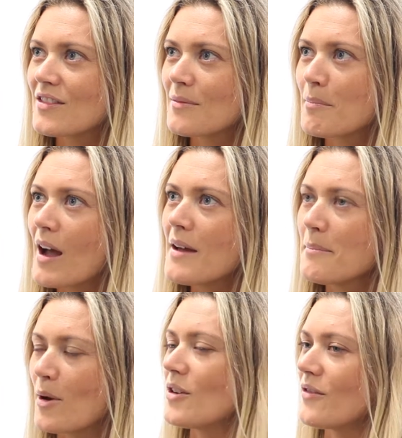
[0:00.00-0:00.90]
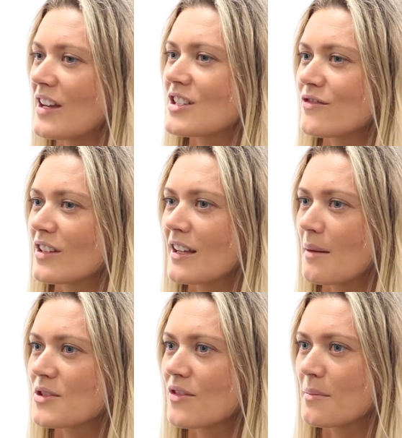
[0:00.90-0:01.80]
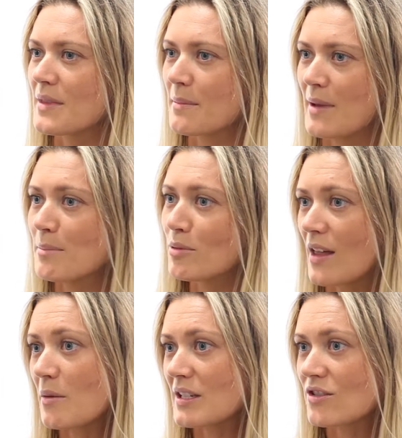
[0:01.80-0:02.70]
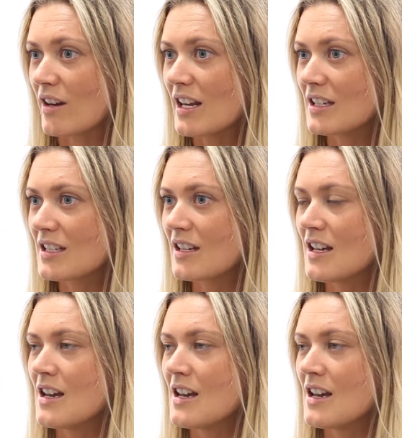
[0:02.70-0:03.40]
My motivation really comes from the people that we treat. Mm-hmm.